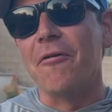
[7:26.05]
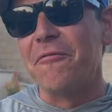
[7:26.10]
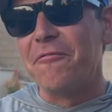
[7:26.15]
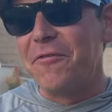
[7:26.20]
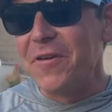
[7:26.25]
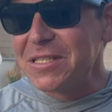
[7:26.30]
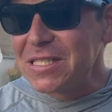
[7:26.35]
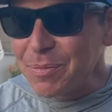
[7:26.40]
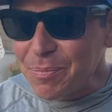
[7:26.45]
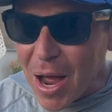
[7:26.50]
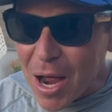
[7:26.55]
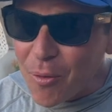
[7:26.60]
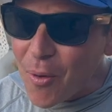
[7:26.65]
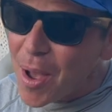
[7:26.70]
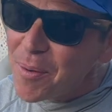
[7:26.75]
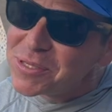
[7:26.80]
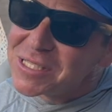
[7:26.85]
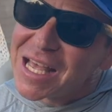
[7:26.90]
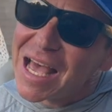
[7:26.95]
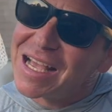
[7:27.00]
Visit my
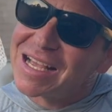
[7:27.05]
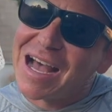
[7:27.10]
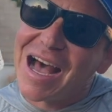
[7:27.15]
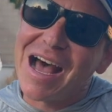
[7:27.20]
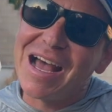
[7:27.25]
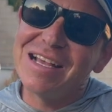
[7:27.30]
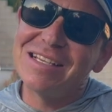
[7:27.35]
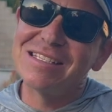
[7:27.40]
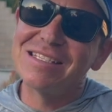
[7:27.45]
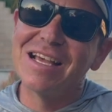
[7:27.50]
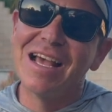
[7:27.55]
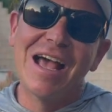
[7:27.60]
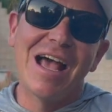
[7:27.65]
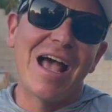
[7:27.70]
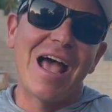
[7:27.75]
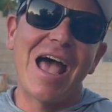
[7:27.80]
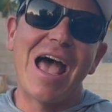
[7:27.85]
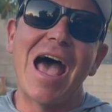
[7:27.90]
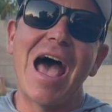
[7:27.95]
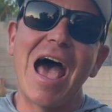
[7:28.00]
website, guys,
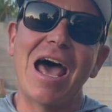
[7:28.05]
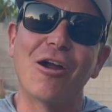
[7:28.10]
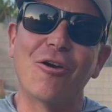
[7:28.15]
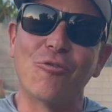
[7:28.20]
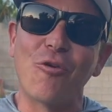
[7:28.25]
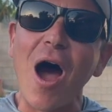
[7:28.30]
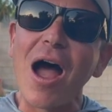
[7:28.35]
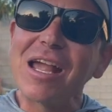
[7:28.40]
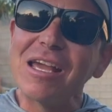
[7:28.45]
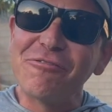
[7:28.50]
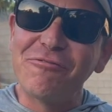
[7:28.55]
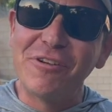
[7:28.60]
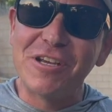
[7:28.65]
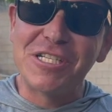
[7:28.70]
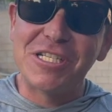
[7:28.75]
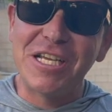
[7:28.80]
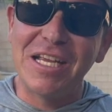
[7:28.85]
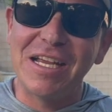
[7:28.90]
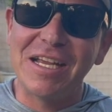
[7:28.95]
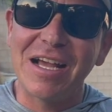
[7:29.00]
at
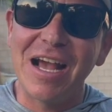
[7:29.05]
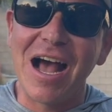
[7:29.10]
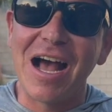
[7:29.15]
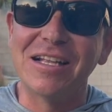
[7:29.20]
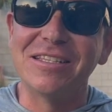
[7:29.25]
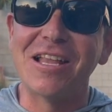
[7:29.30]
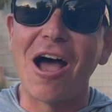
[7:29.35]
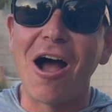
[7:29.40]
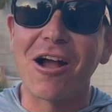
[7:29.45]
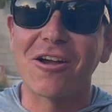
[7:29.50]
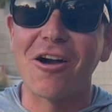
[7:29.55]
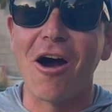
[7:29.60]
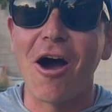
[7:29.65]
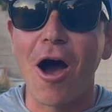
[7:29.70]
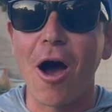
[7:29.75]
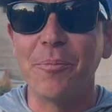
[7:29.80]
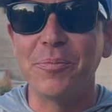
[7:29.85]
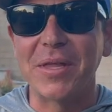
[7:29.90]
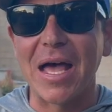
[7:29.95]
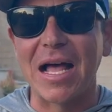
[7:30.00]

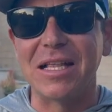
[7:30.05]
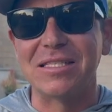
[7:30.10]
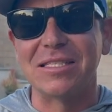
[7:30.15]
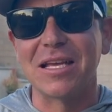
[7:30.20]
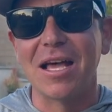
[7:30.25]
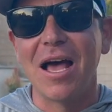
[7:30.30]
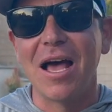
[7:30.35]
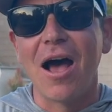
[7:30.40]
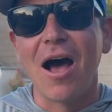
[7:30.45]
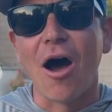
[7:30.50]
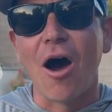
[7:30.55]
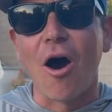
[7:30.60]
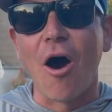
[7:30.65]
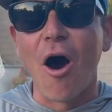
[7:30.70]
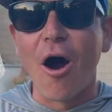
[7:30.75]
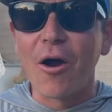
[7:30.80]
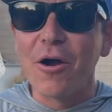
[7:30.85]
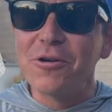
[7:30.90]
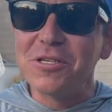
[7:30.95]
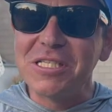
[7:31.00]
rocketfishing.com. That's
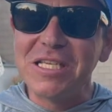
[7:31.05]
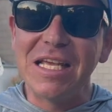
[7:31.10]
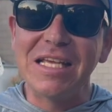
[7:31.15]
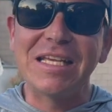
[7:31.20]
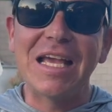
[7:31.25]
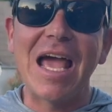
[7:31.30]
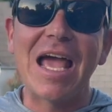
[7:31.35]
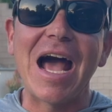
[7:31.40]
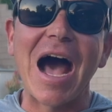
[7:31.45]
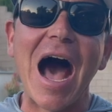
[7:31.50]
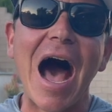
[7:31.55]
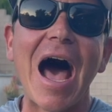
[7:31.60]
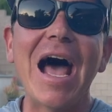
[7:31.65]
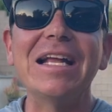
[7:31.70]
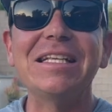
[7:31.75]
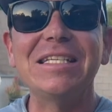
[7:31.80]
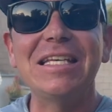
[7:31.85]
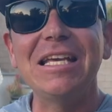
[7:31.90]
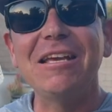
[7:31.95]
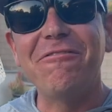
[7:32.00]

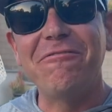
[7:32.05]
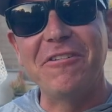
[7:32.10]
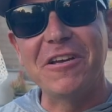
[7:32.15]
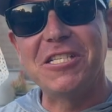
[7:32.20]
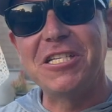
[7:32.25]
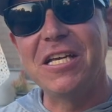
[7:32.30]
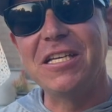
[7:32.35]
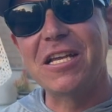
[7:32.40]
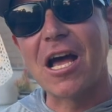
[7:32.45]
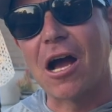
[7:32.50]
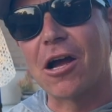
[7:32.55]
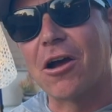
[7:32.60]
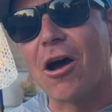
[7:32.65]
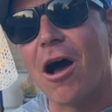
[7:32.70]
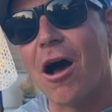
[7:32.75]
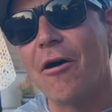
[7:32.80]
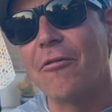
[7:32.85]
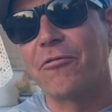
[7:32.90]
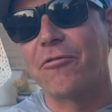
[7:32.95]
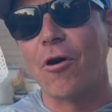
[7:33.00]
ROCKIT
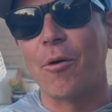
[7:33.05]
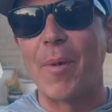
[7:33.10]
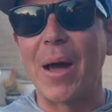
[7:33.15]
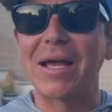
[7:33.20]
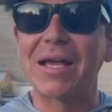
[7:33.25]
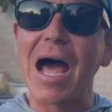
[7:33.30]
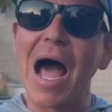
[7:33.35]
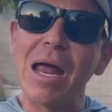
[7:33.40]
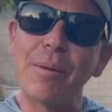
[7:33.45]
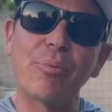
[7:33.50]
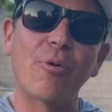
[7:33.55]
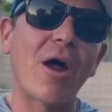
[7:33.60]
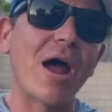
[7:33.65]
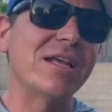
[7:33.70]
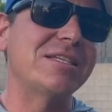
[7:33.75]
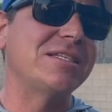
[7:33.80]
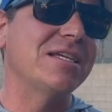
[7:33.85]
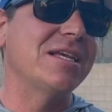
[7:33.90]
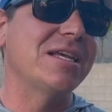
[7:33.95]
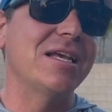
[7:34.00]
fishing.com for all my guide
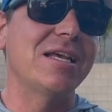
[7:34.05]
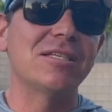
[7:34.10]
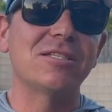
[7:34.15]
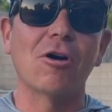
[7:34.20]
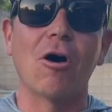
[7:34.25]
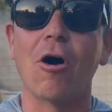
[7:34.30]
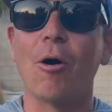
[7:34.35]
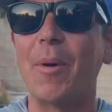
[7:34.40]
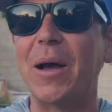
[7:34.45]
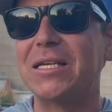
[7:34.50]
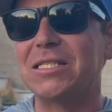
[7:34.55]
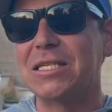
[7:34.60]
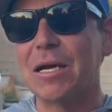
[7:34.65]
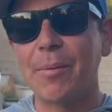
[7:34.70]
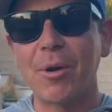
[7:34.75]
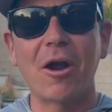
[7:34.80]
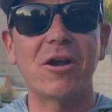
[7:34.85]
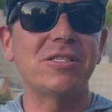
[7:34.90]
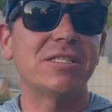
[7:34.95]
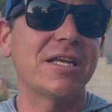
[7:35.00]
prices, all my
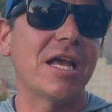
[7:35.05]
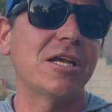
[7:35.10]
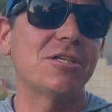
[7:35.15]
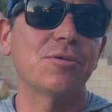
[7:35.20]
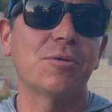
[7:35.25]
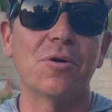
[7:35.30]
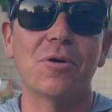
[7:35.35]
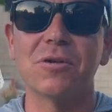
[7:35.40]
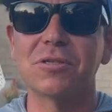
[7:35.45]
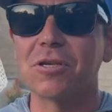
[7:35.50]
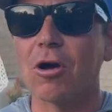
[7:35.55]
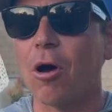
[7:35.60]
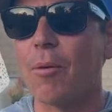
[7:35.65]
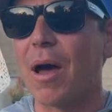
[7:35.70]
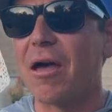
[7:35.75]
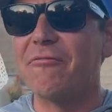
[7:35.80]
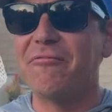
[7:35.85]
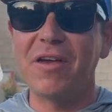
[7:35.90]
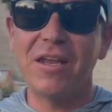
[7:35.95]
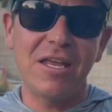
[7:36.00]
seminar schedules, all
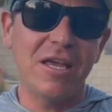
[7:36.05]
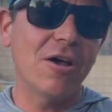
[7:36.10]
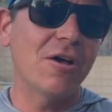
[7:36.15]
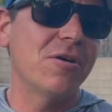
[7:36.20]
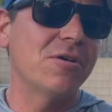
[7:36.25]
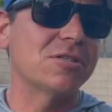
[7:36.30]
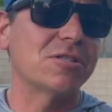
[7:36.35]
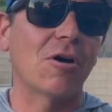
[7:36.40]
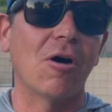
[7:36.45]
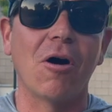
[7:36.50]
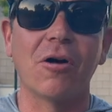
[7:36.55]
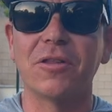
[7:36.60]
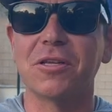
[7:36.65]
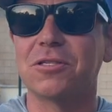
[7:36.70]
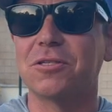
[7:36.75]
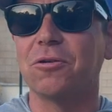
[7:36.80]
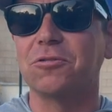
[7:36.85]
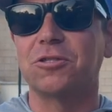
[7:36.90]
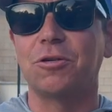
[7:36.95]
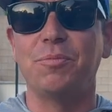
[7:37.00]
my videos, all the
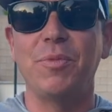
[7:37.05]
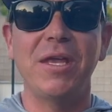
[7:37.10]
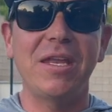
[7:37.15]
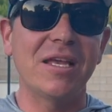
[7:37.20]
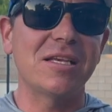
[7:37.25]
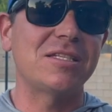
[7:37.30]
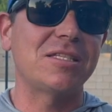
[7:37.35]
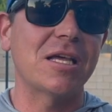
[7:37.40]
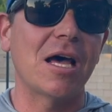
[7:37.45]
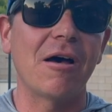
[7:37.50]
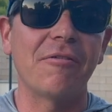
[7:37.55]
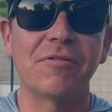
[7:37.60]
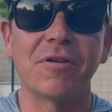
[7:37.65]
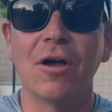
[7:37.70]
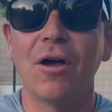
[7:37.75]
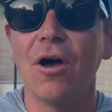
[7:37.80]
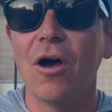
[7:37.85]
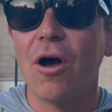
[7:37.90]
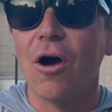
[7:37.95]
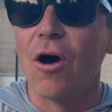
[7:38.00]
social media stuff.
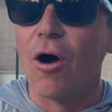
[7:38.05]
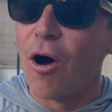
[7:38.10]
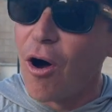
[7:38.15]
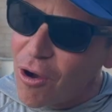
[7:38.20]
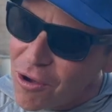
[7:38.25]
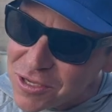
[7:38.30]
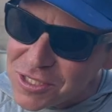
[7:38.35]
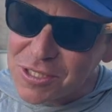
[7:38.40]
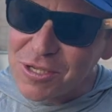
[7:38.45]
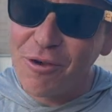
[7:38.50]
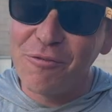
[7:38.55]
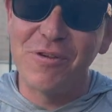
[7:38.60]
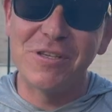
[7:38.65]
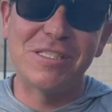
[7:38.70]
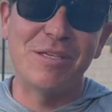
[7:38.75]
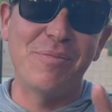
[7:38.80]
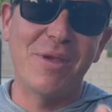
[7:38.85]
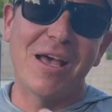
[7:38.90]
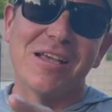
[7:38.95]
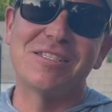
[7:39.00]
Also
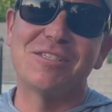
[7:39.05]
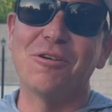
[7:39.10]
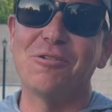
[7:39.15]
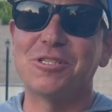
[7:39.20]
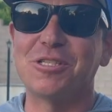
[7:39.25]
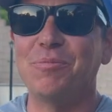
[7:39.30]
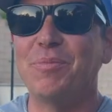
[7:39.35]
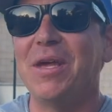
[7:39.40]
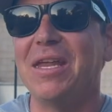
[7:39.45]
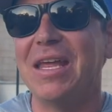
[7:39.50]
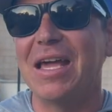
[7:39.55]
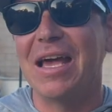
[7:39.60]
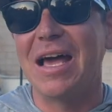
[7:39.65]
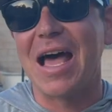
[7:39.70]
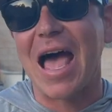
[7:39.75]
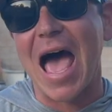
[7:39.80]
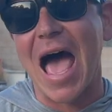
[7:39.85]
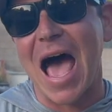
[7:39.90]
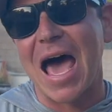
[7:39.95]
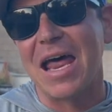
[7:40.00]
visit me on social
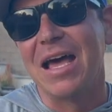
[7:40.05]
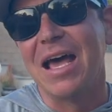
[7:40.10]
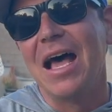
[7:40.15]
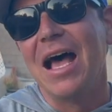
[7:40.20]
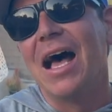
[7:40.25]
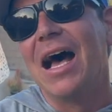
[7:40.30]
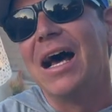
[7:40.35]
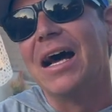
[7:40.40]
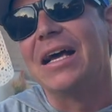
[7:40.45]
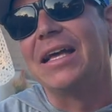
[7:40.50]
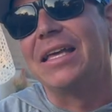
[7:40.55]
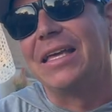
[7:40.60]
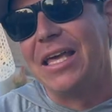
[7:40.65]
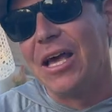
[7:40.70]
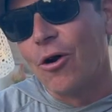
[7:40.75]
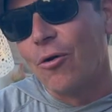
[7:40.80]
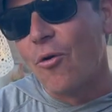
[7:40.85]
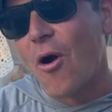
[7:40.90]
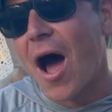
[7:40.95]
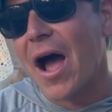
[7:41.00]
media at
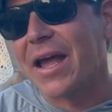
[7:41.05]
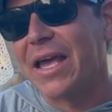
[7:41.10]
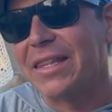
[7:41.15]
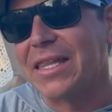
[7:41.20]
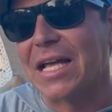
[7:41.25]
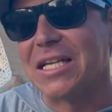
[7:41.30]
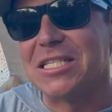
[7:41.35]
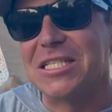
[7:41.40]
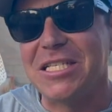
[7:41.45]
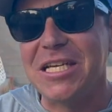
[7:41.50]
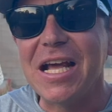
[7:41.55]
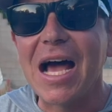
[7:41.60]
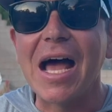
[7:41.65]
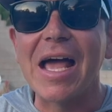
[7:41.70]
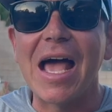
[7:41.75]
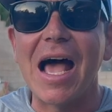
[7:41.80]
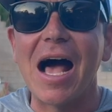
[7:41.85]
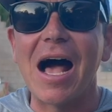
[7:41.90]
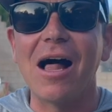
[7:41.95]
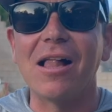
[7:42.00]
Gil Rocket, that's
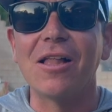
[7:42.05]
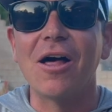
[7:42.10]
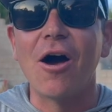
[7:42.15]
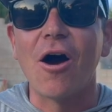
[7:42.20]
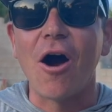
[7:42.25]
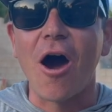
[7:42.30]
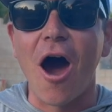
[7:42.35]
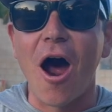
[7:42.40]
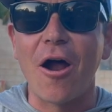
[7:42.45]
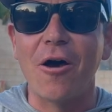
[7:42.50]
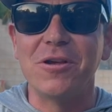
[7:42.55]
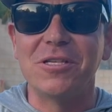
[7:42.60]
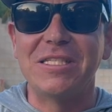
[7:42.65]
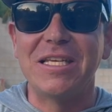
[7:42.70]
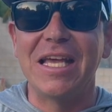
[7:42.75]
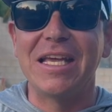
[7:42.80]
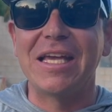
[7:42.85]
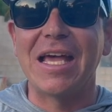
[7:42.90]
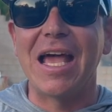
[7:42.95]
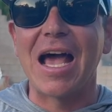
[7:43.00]

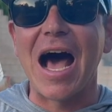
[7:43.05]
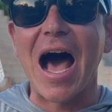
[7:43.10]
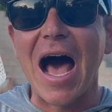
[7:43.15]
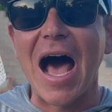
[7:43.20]
GILROCKIT